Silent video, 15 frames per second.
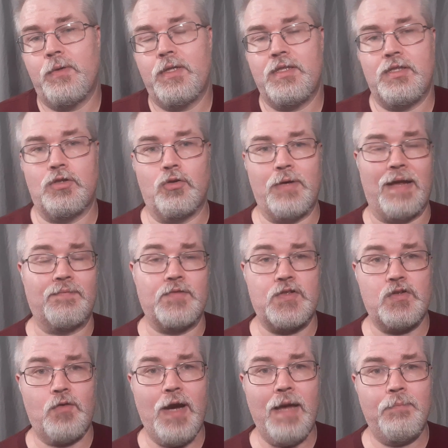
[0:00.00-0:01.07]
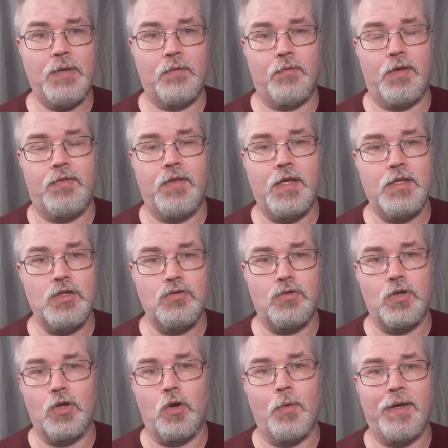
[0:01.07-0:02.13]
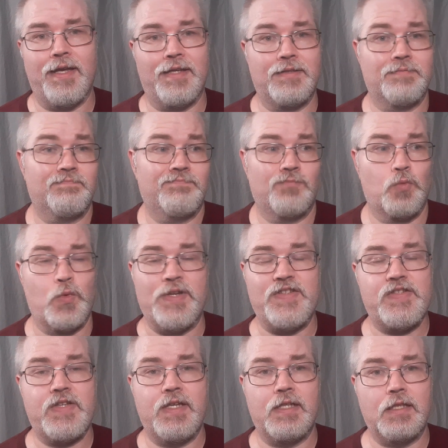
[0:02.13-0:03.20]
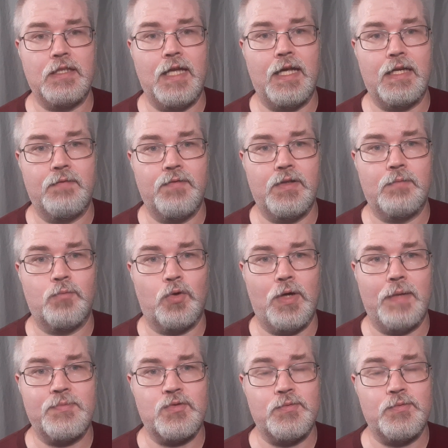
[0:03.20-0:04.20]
it, you don't have to scrap everything. You can go ahead and reskin a lot of it and perhaps